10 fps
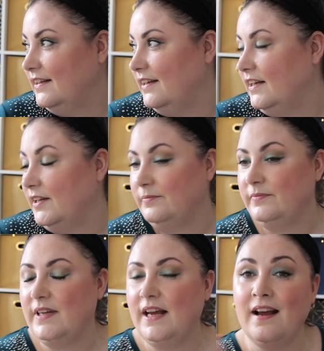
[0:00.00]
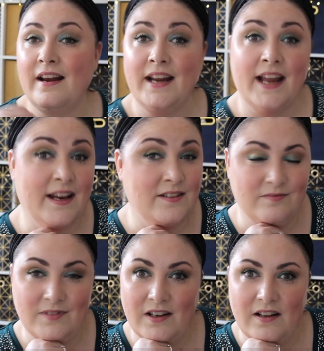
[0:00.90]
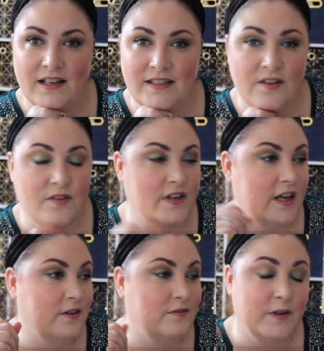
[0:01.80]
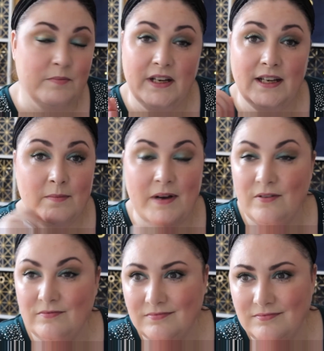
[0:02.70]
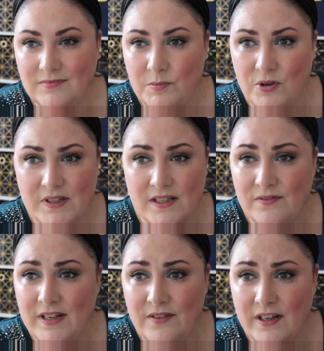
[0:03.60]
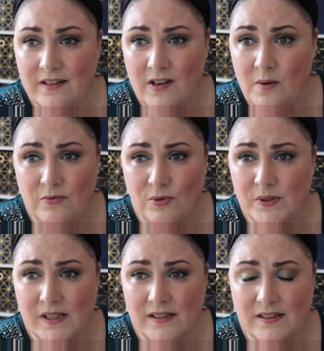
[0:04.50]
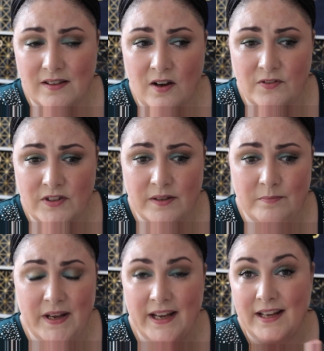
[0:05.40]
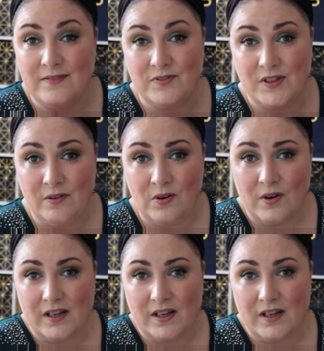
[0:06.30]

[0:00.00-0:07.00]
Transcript: And then again, that's another video completely about the process of leaving the armed forces after being in for so long.